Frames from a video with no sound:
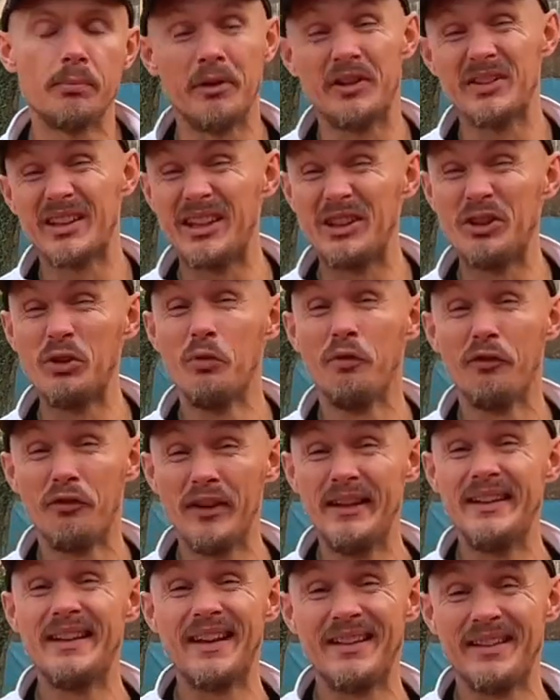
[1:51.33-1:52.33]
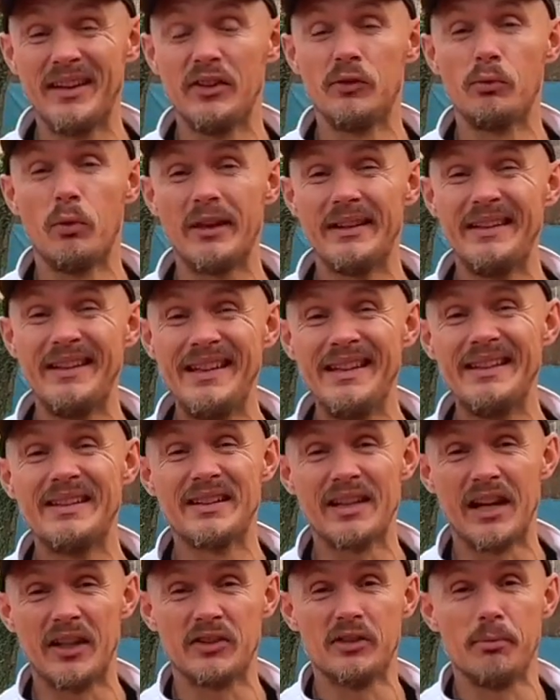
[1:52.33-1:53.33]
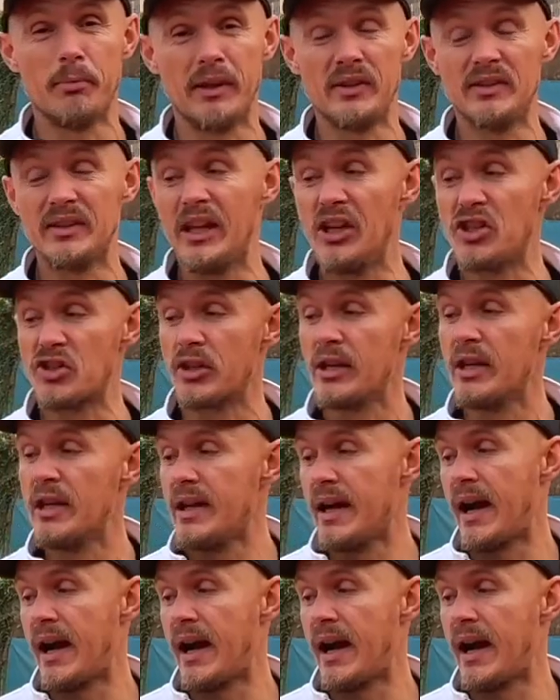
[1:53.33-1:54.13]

because I do feel like this one needs customization.